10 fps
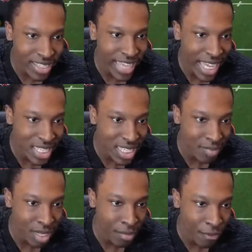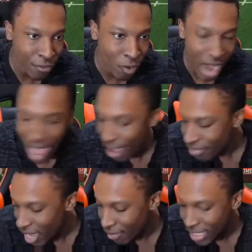get something before
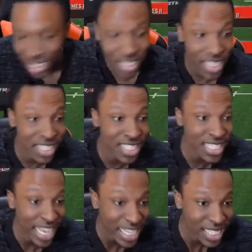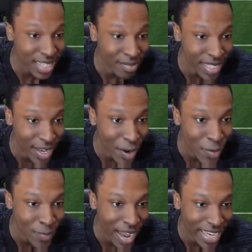halftime. This is insane to me. Oh
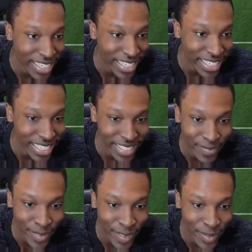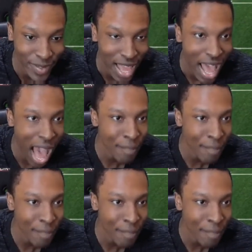my goodness, dude. I'm